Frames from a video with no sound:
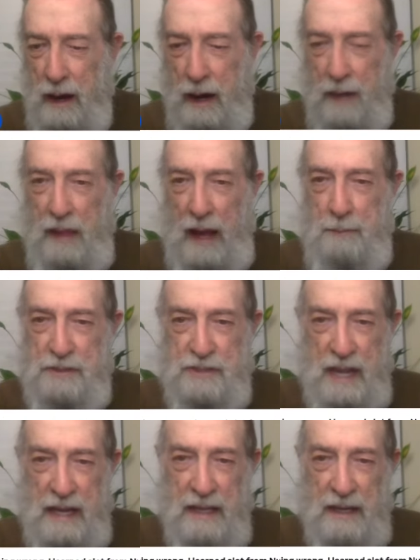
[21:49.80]
I, I
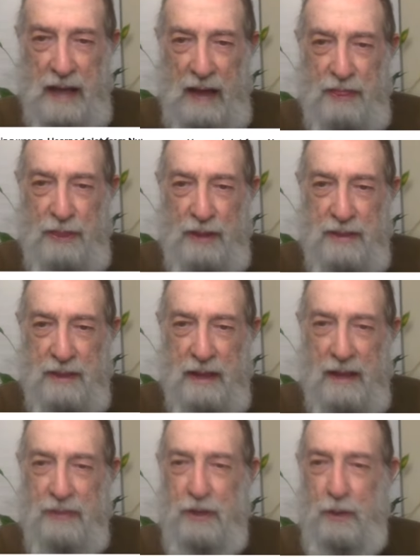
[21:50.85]
mistakenly, I thought
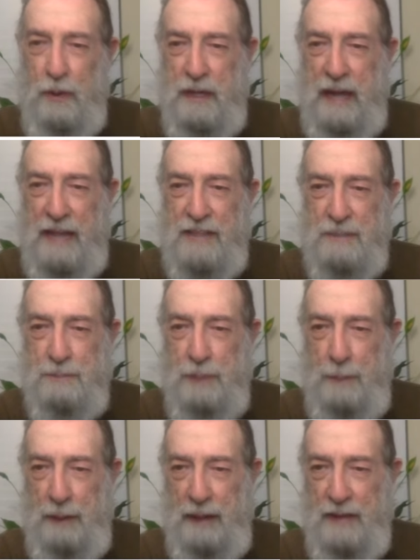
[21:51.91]
you were Cats and
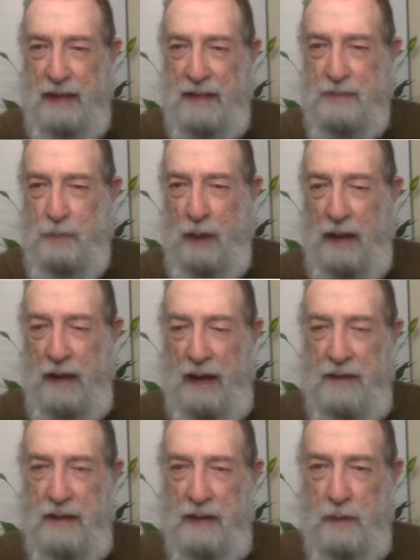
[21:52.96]
Prepping, and that's why
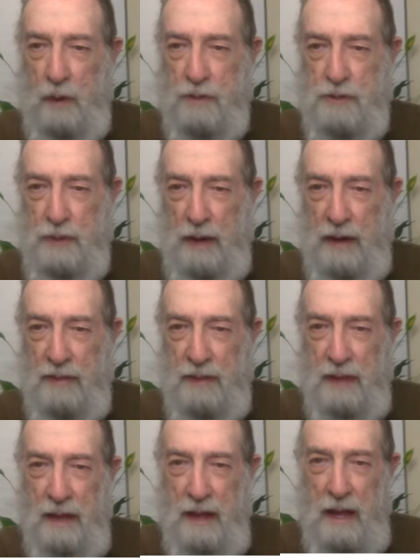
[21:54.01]
I, I called you out. I,
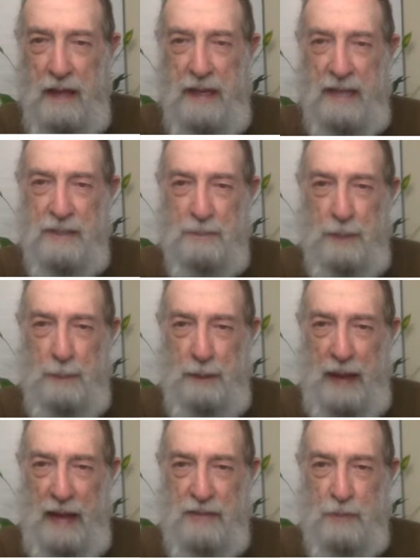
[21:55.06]
Cats and
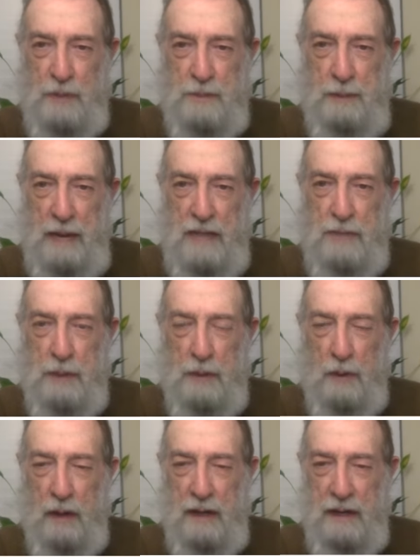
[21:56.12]
Prepping asked which page we
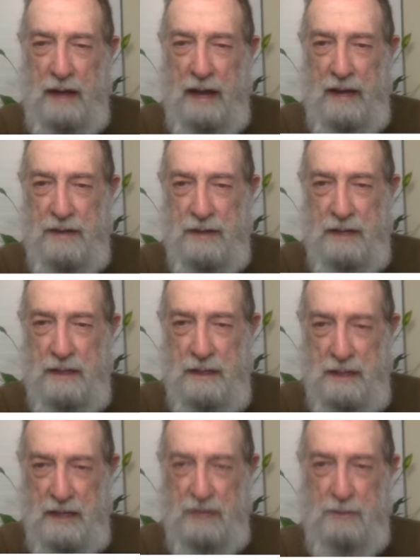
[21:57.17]
were on and, and uh,
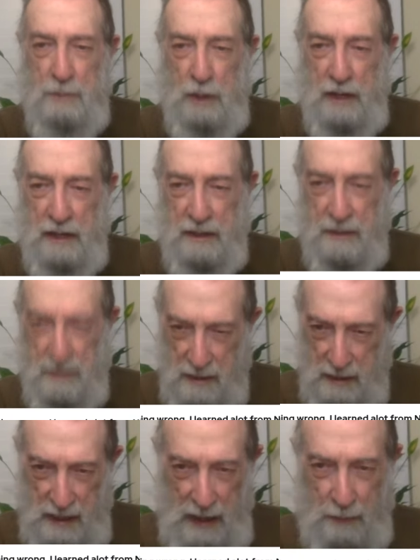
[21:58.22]
in the book, and
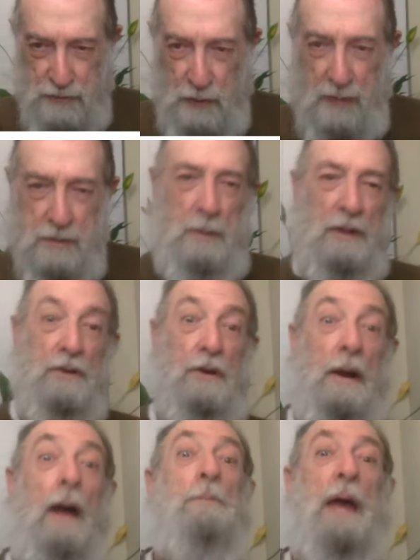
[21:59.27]
I was trying to respond to
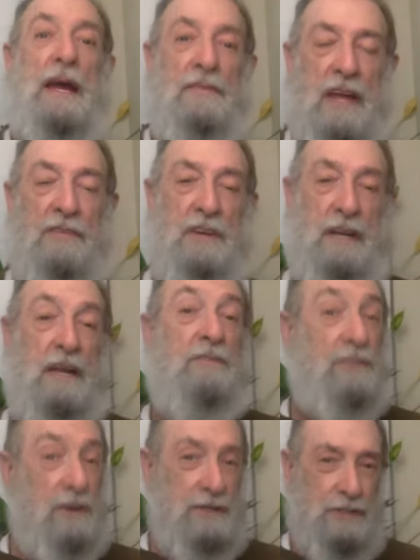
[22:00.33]
her. I may have given an
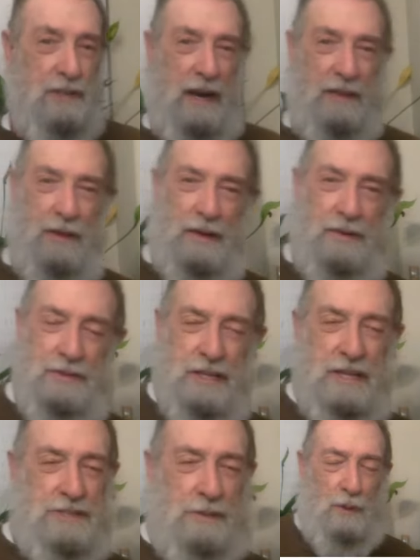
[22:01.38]
inference that I thought you
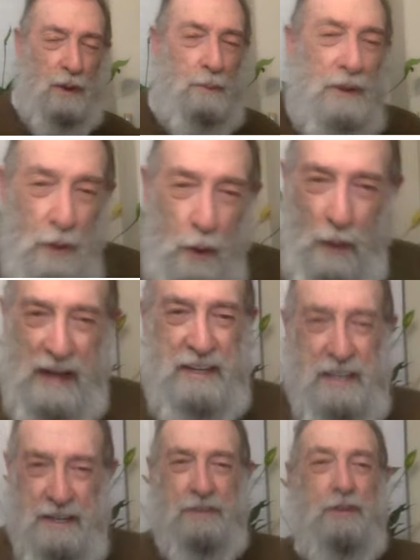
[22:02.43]
did wrong, but no, I
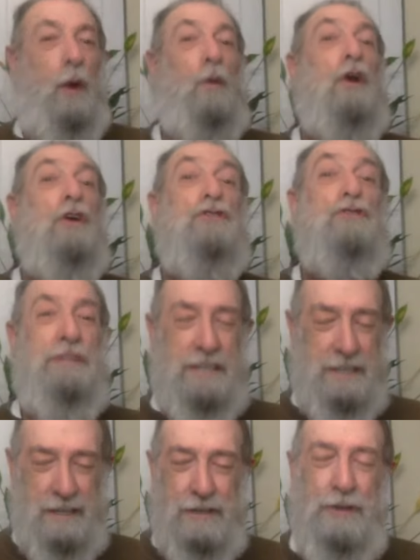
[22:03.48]
didn't. No, you
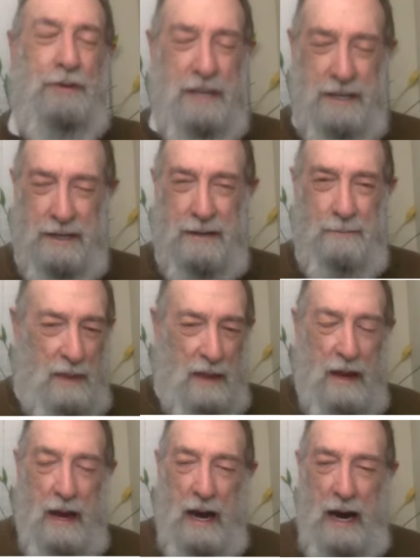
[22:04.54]
didn't. You didn't.
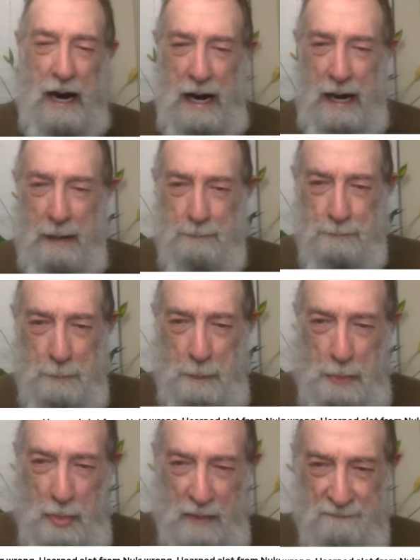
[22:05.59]
Um,
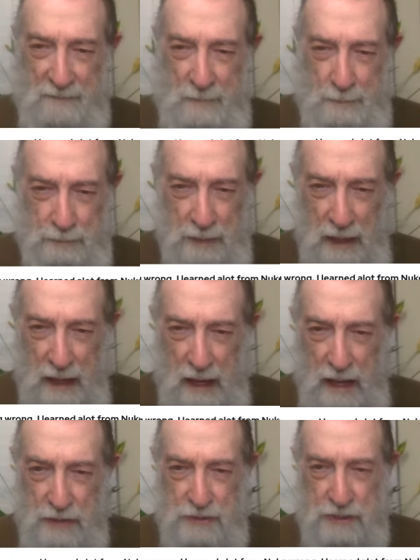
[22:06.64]

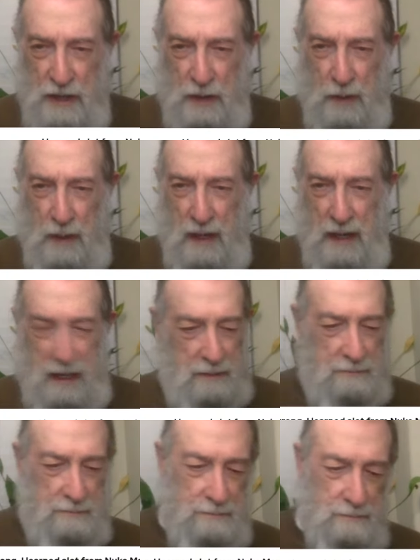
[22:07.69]
so, uh,
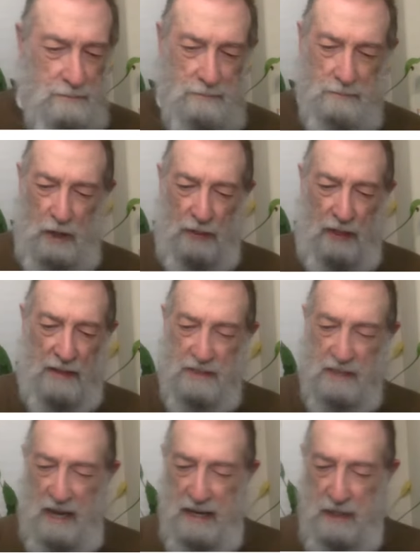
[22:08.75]
you know, that's
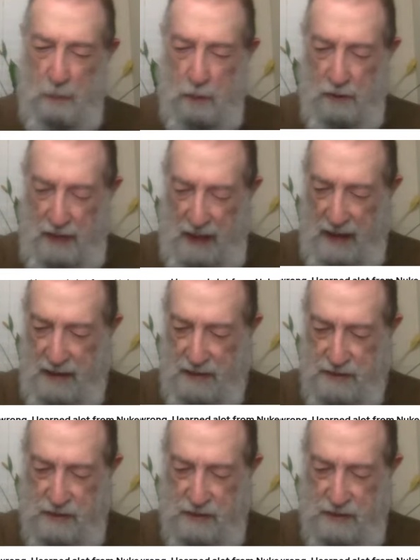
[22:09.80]
kind of where that is.